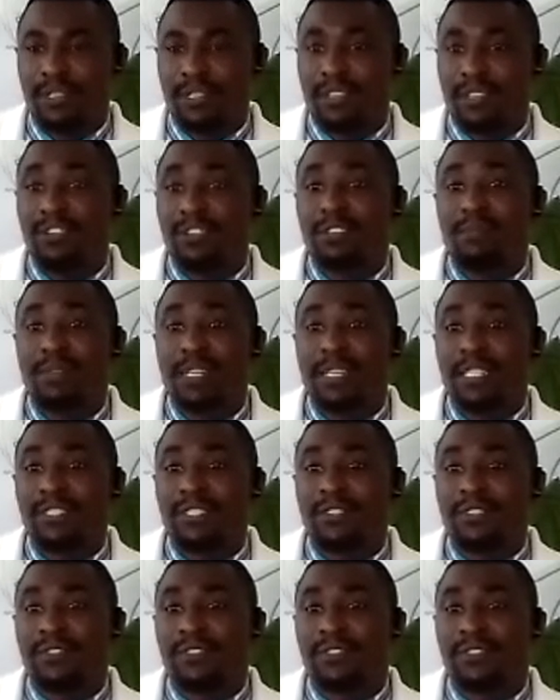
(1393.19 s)
God bless
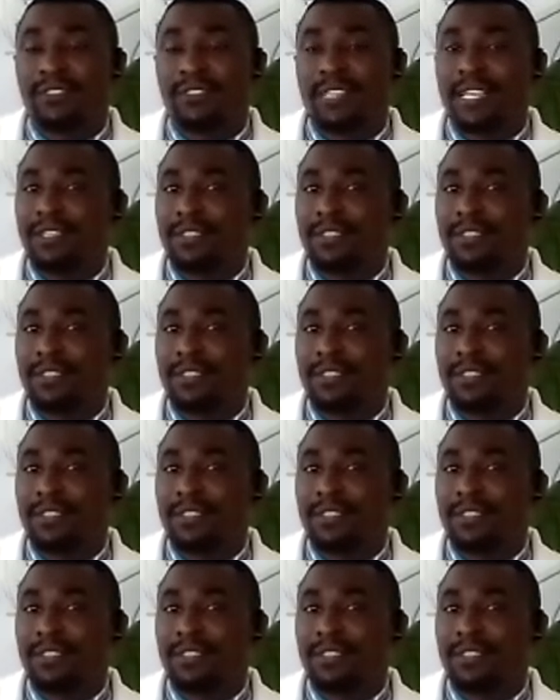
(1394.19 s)
you. Thank